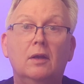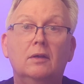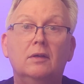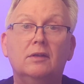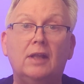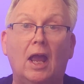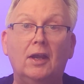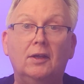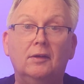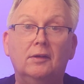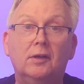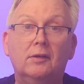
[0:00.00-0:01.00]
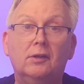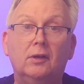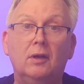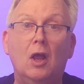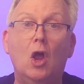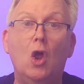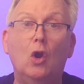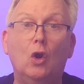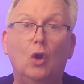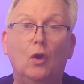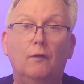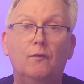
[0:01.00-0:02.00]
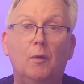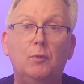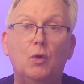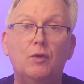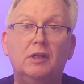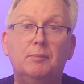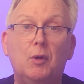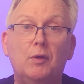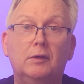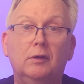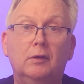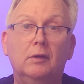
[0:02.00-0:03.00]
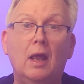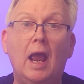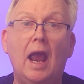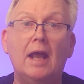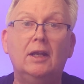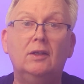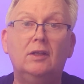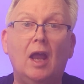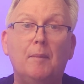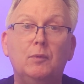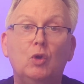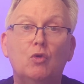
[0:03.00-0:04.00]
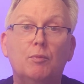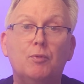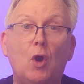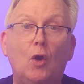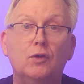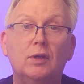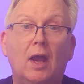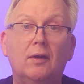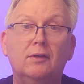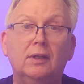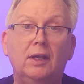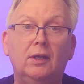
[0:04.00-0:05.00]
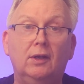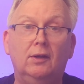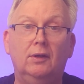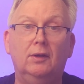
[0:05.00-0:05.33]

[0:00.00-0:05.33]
Stay consistent, learn from your experiences, and adapt your approach as needed.